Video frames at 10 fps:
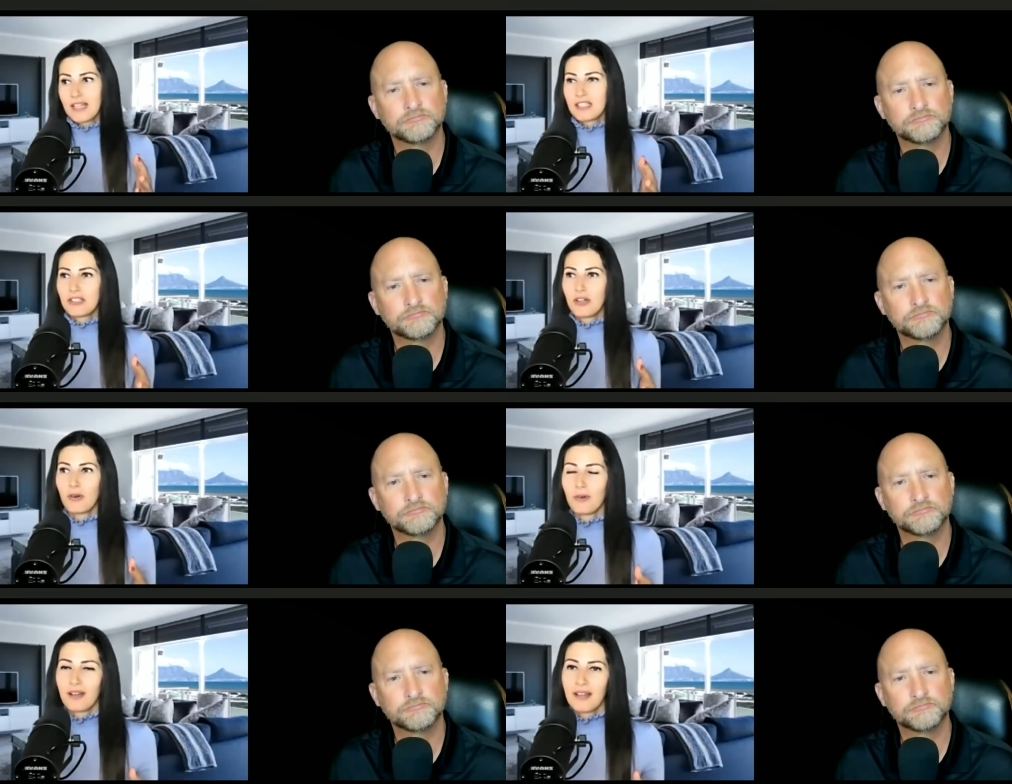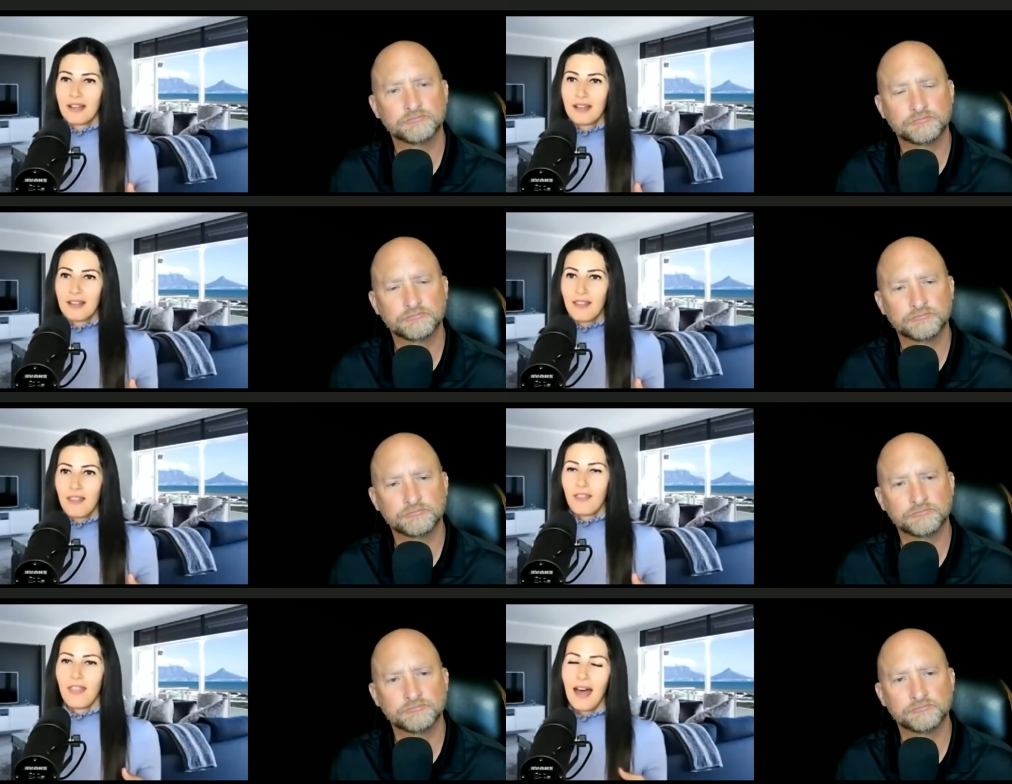Speaker 1: So
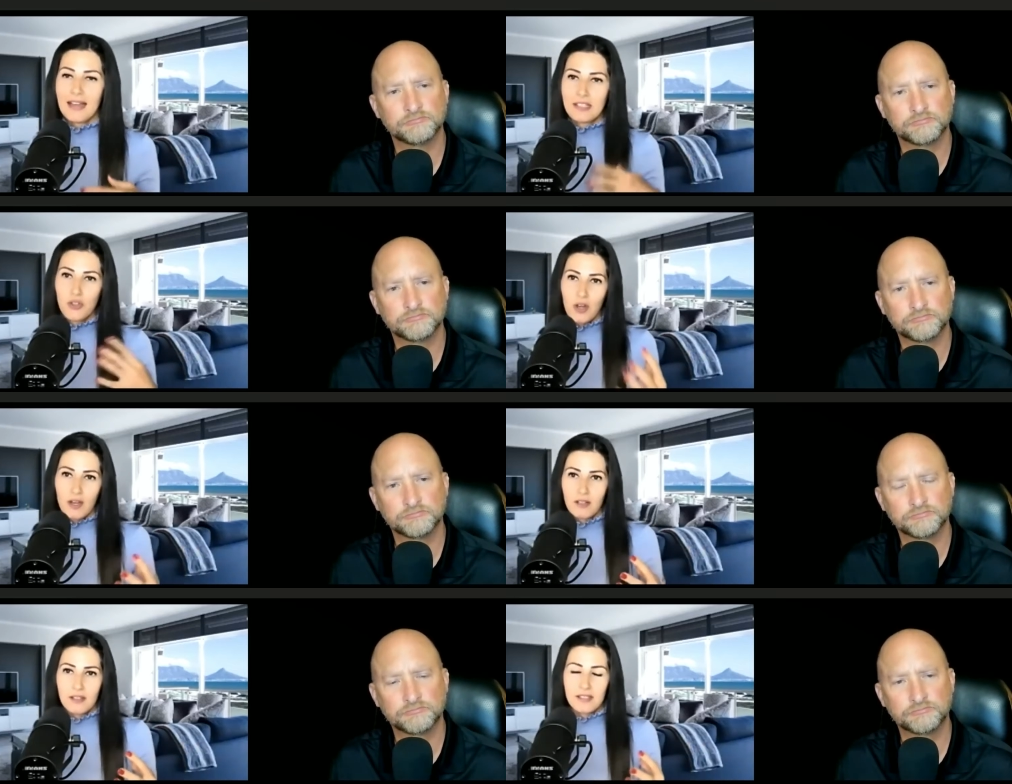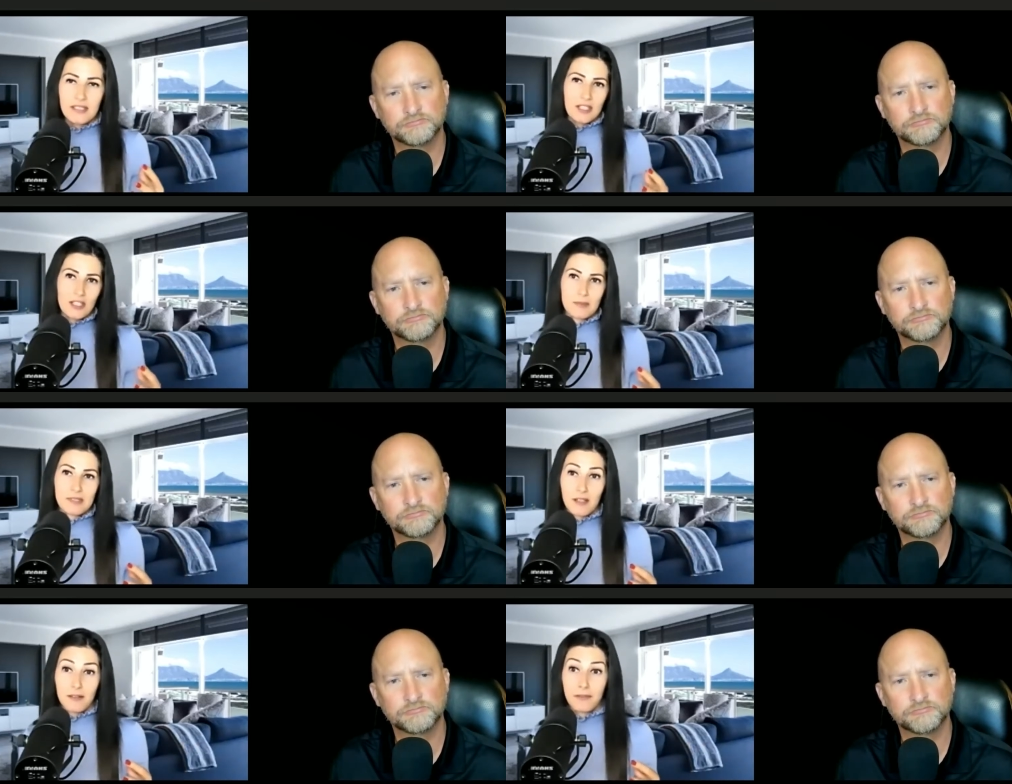mm. I struggled in terms
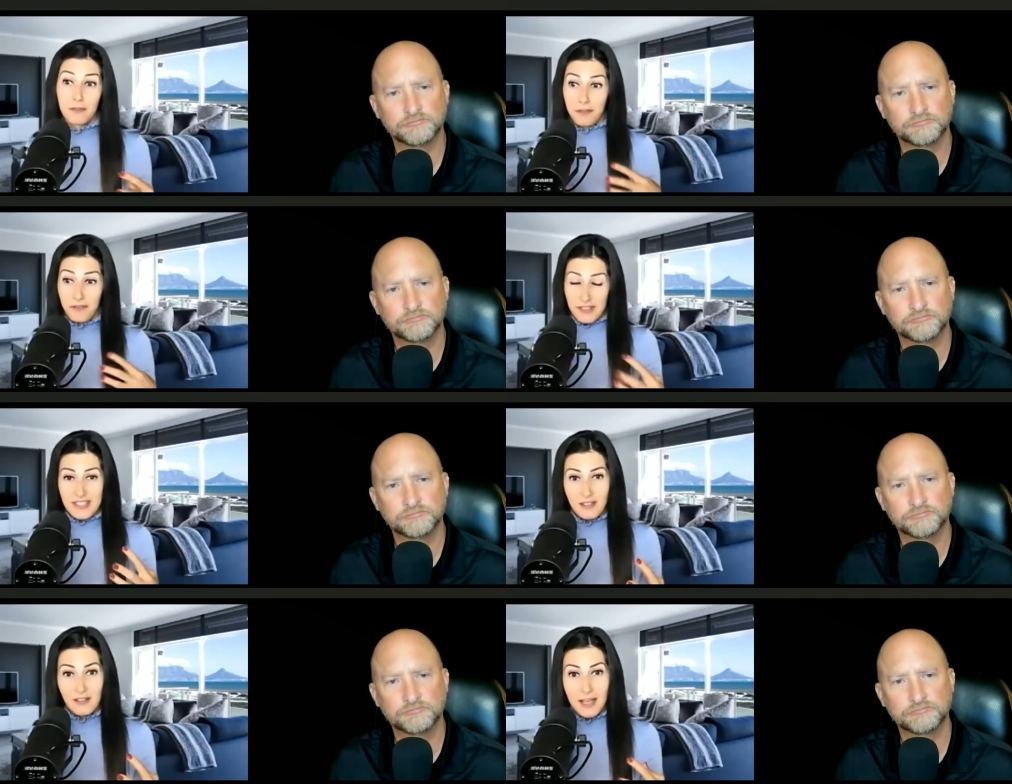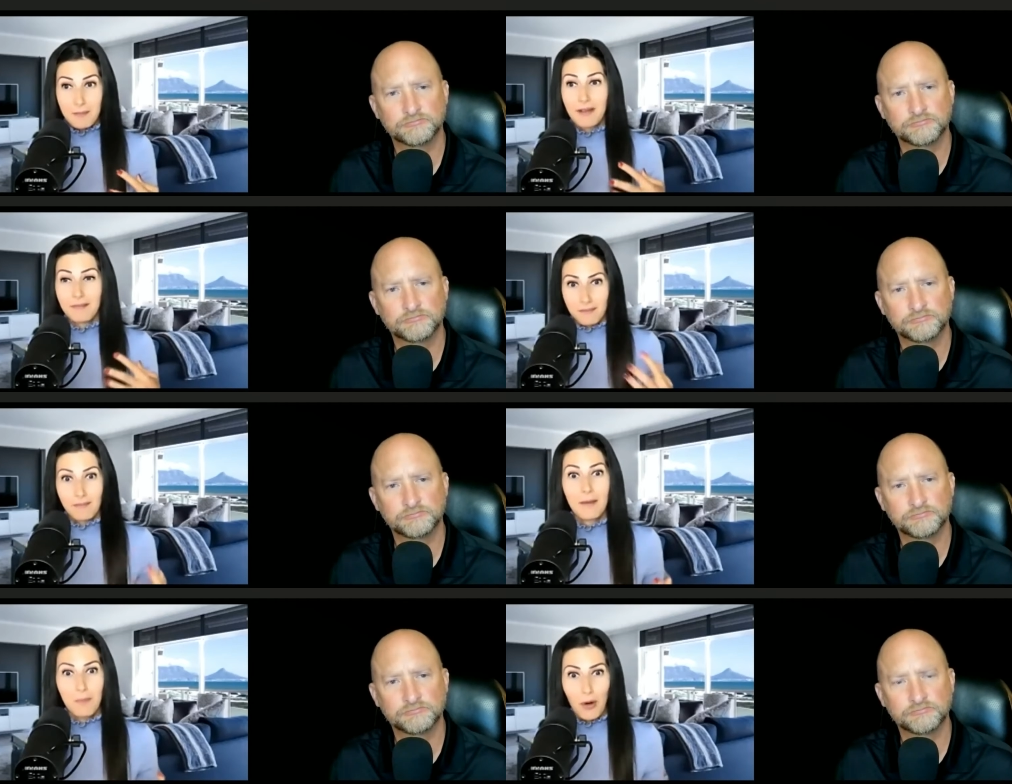of physical, like my
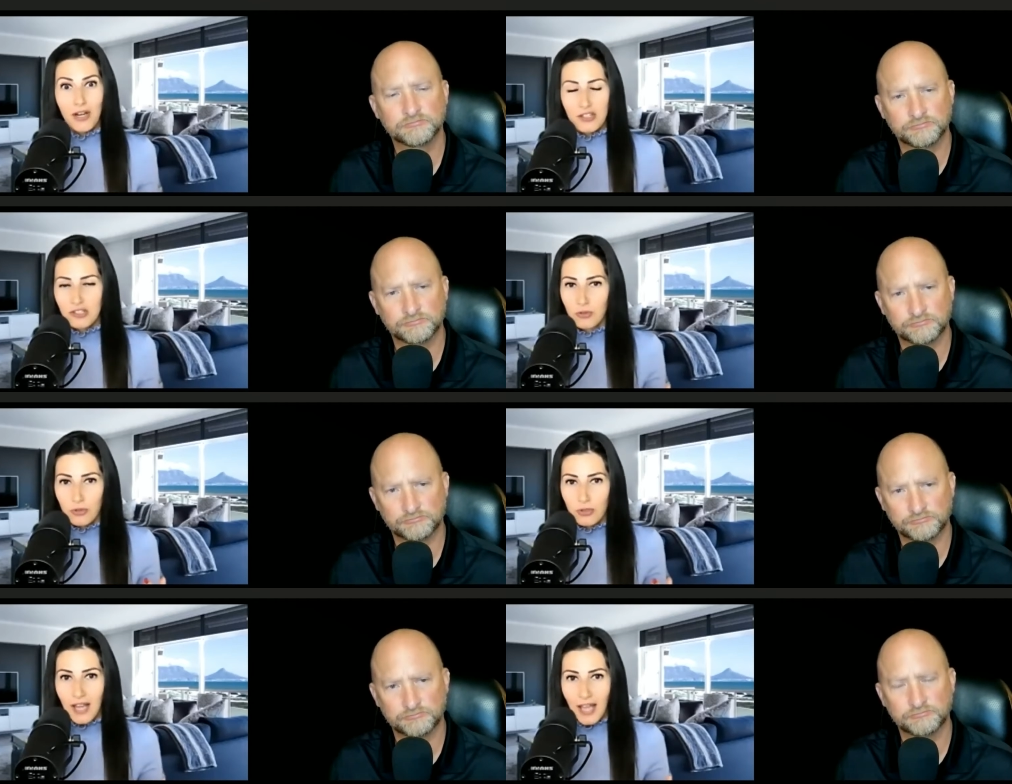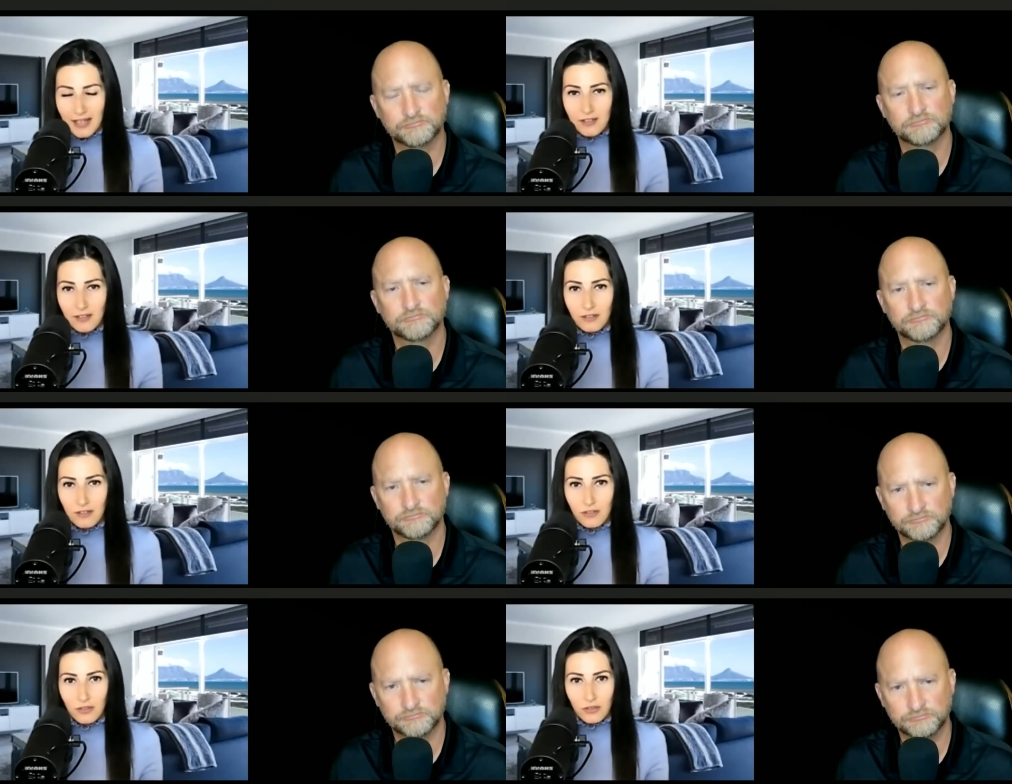my body just couldn't
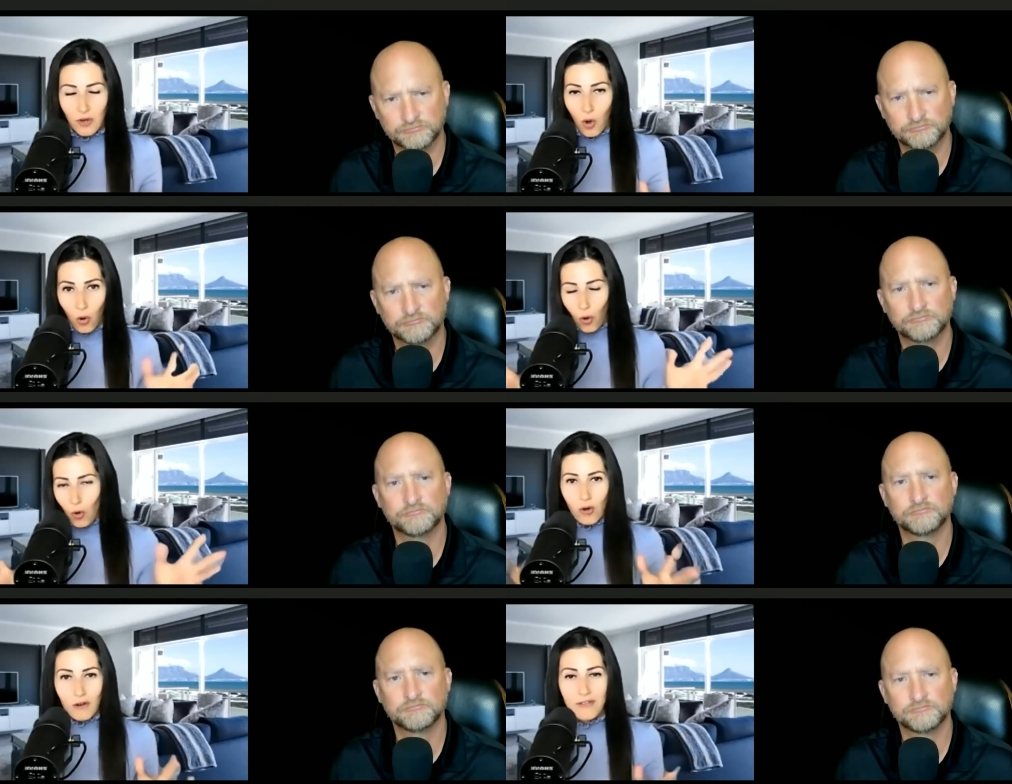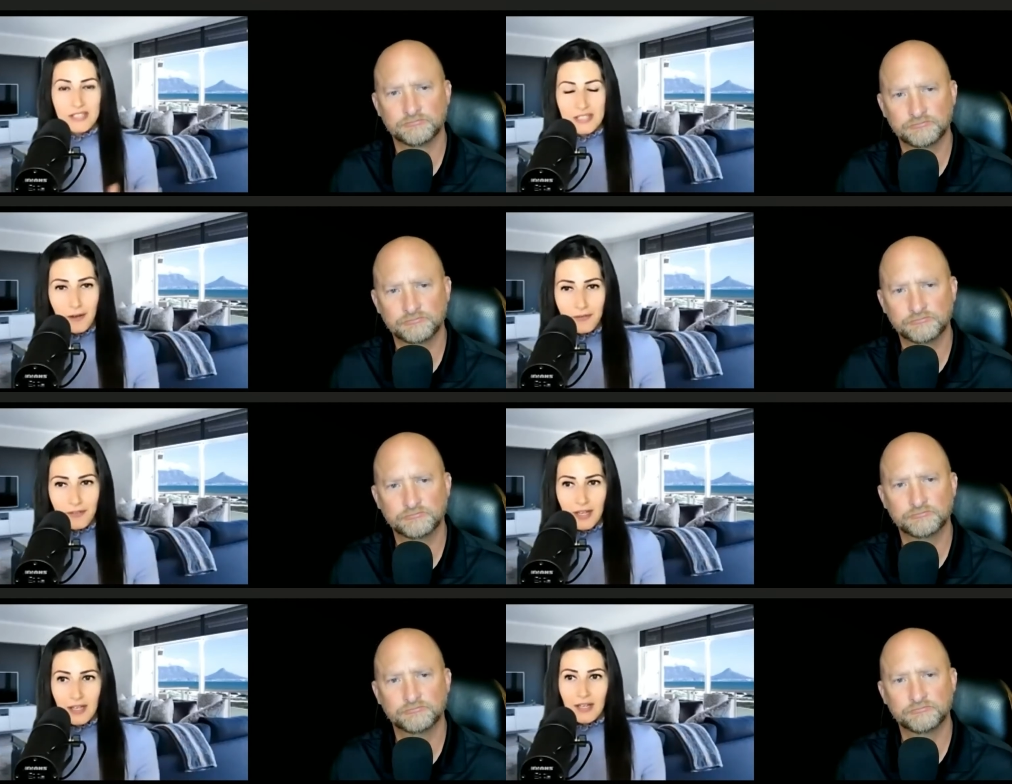handle all mm. the stuff,
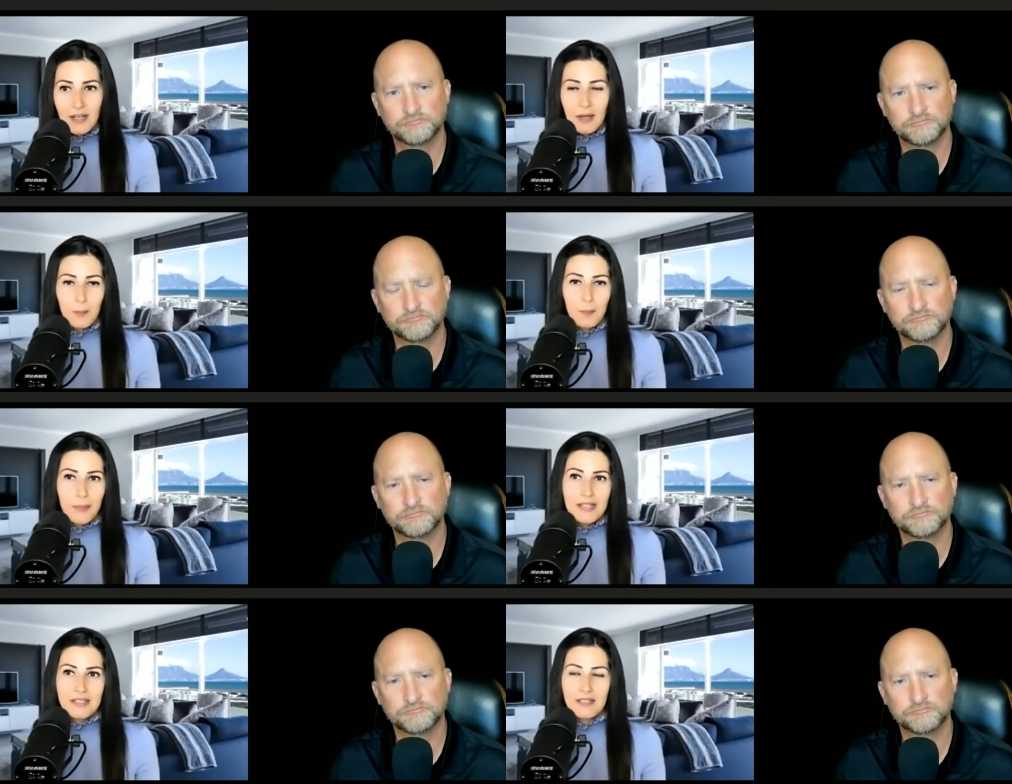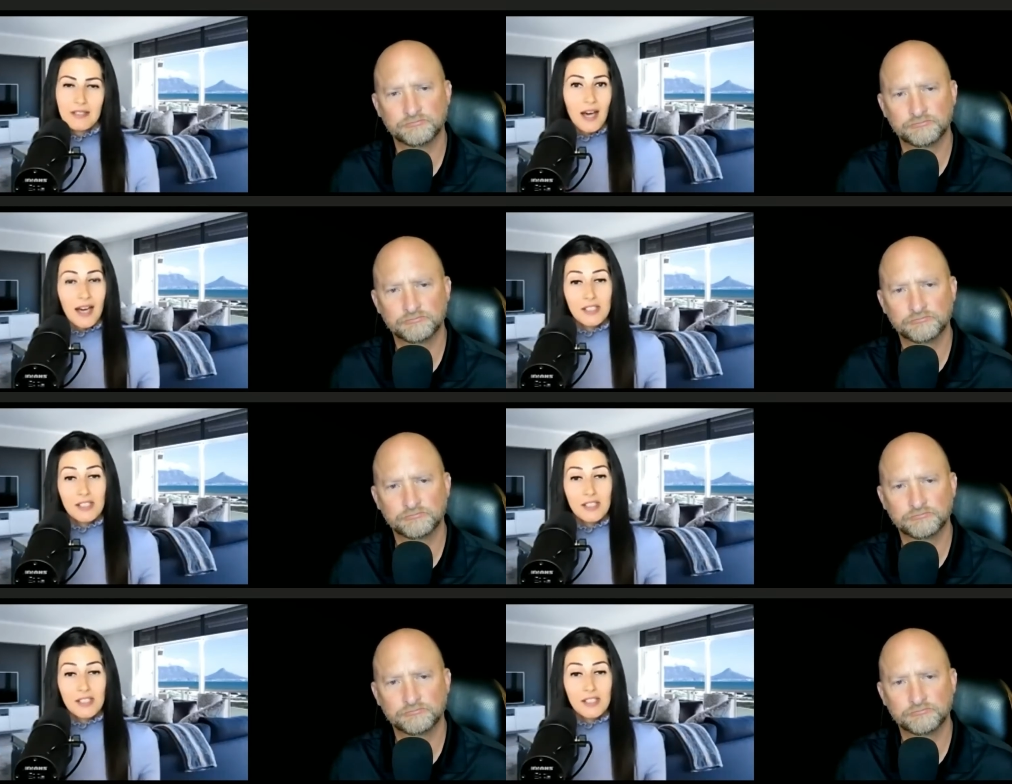mm. but not in